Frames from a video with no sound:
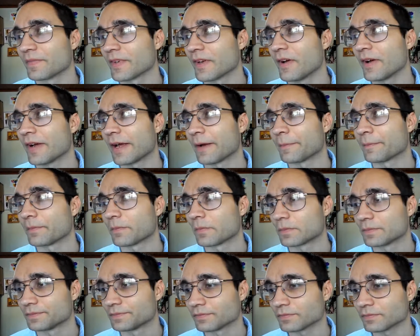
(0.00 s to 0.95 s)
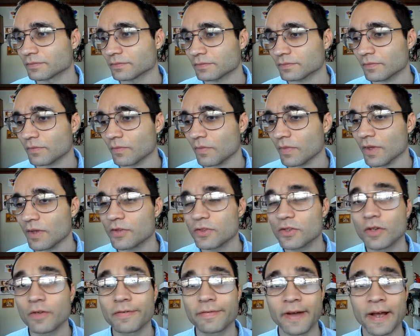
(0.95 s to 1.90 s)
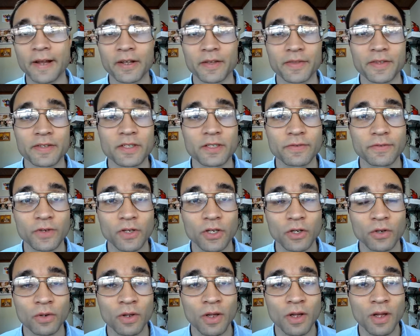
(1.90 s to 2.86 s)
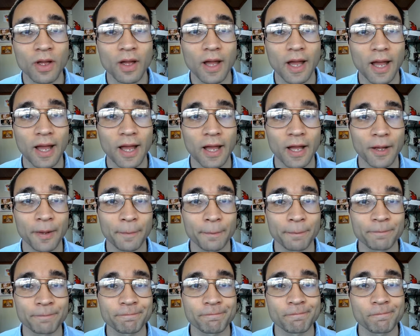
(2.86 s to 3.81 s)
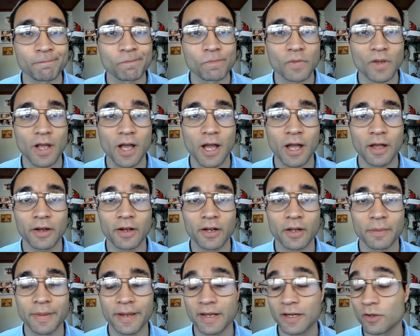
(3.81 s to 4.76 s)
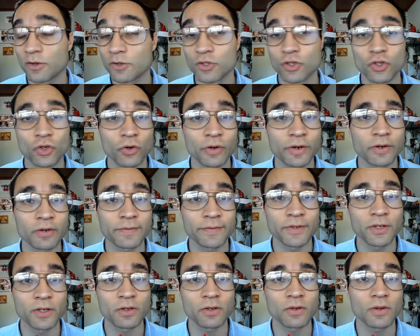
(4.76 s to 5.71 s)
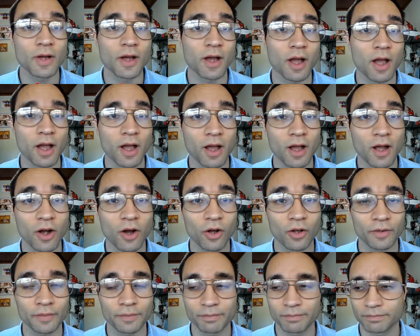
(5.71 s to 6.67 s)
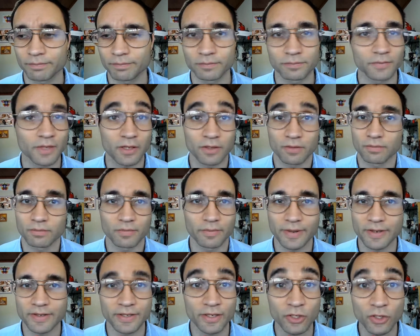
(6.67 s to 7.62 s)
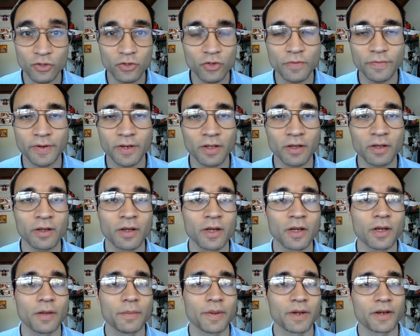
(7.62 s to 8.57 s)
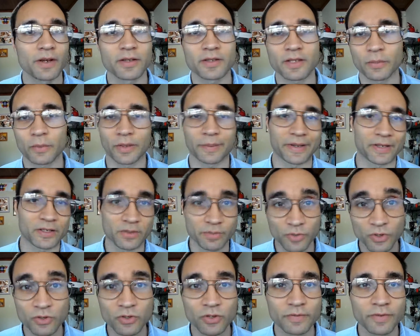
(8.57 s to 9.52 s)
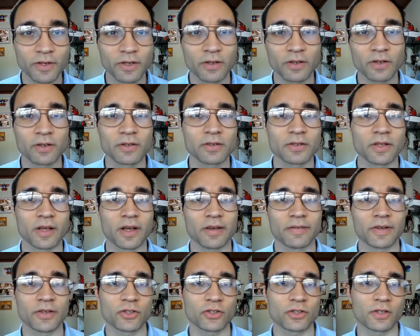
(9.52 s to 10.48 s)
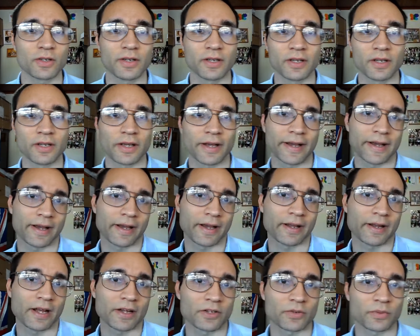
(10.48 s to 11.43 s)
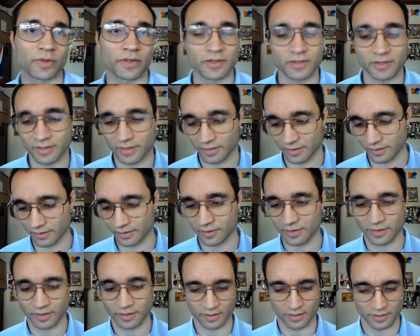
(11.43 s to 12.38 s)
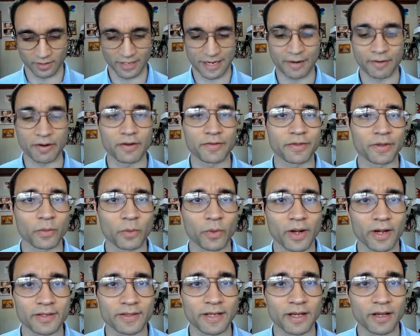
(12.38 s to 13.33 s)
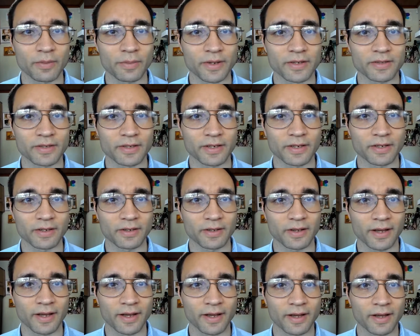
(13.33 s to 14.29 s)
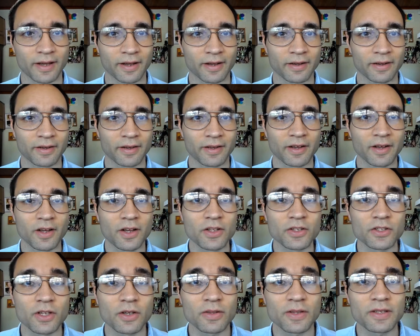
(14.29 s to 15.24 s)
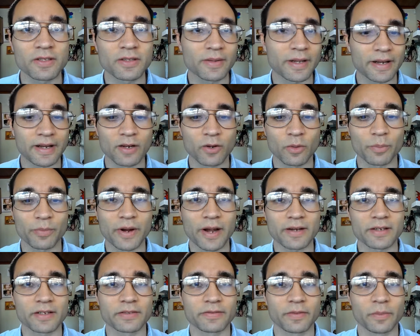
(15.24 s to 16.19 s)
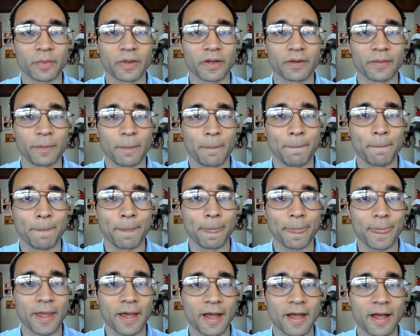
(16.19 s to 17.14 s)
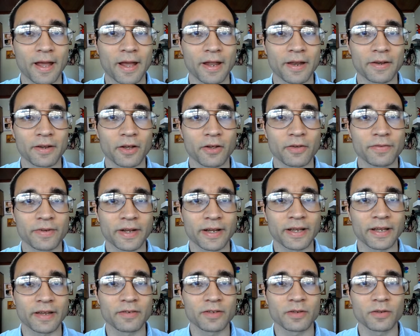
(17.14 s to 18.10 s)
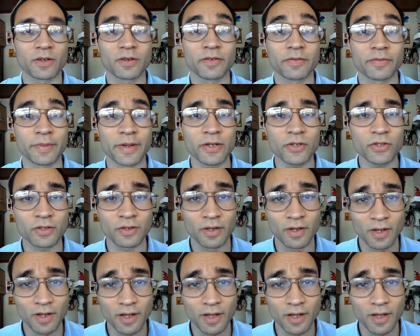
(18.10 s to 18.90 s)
Okay. So Fana, this is for you. Um, I'm gonna make a little tutorial for you uh, on a, basically a YouTube video because I want to make some YouTube videos eventually, and I just want to see how everything works out basically. Uh, so this is like a little practice for me, and hopefully I can give you some good information.